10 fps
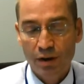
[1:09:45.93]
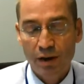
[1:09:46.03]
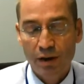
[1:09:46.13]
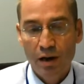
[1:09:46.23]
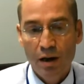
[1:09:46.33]
I
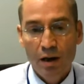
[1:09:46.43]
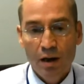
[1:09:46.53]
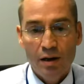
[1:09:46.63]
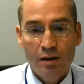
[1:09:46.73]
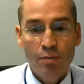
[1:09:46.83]
think
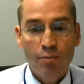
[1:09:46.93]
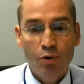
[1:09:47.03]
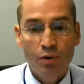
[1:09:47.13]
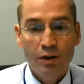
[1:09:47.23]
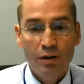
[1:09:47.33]
it's
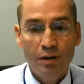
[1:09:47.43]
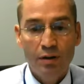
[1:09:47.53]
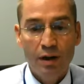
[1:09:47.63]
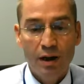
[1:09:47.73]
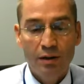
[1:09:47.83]

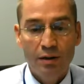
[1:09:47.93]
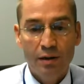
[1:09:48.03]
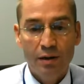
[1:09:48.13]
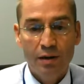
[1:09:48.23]
important that